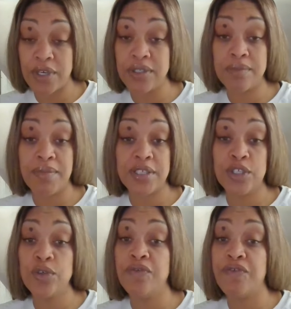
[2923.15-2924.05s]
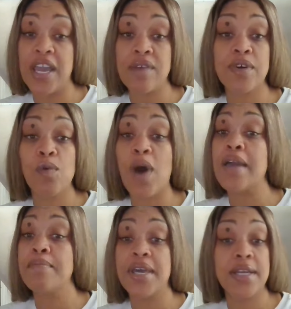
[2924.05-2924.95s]
those are my two favorite
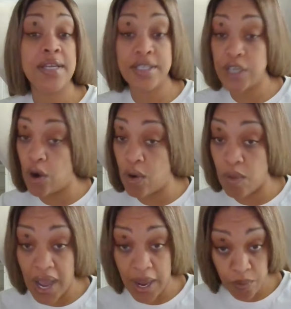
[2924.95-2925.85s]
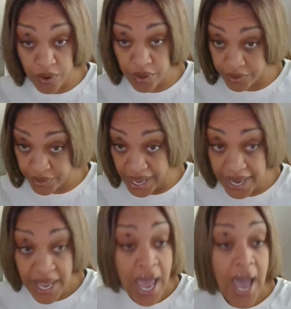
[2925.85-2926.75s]
white men in this whole wide world. Okay.